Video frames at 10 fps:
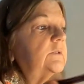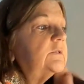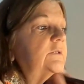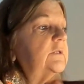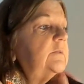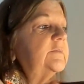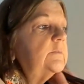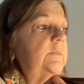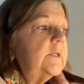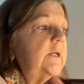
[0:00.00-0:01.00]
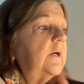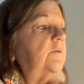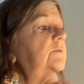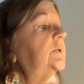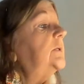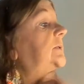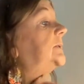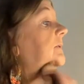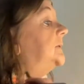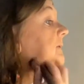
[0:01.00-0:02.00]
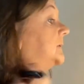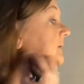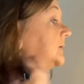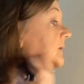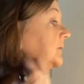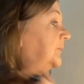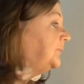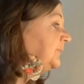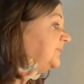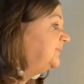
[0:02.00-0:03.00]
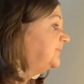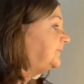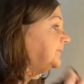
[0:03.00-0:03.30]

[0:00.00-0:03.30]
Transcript: slims them down. It